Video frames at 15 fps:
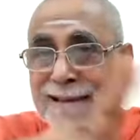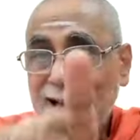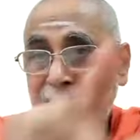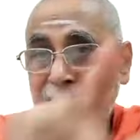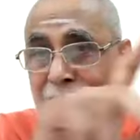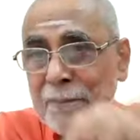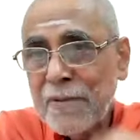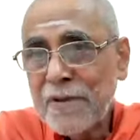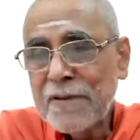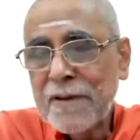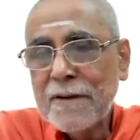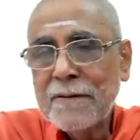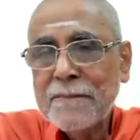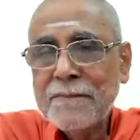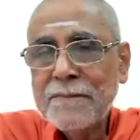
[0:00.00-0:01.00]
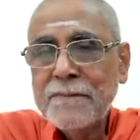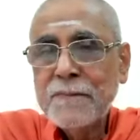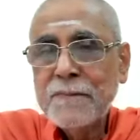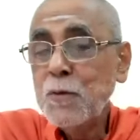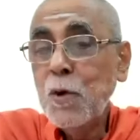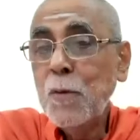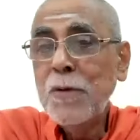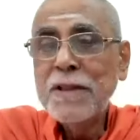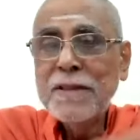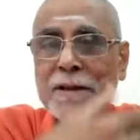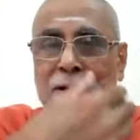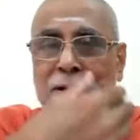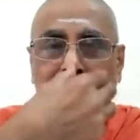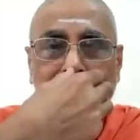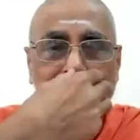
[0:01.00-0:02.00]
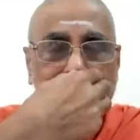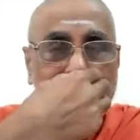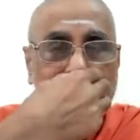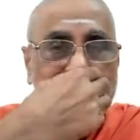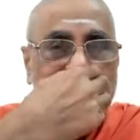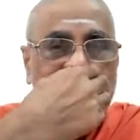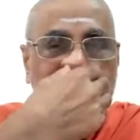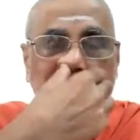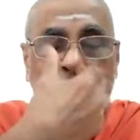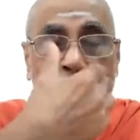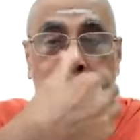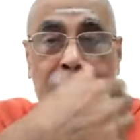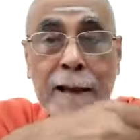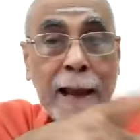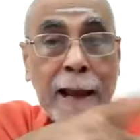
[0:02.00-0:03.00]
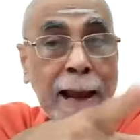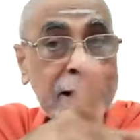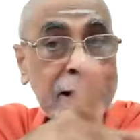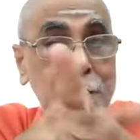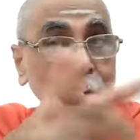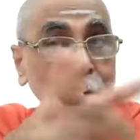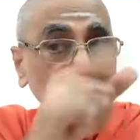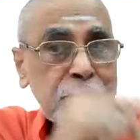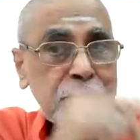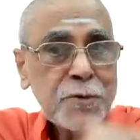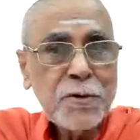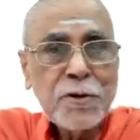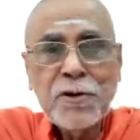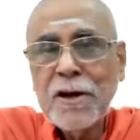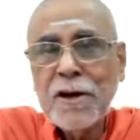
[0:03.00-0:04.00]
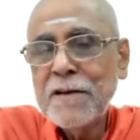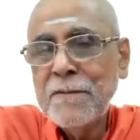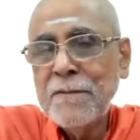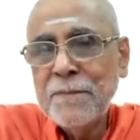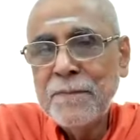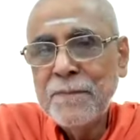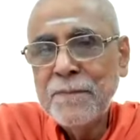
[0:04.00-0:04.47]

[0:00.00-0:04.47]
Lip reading: Gap is no mantra. And thought should not come.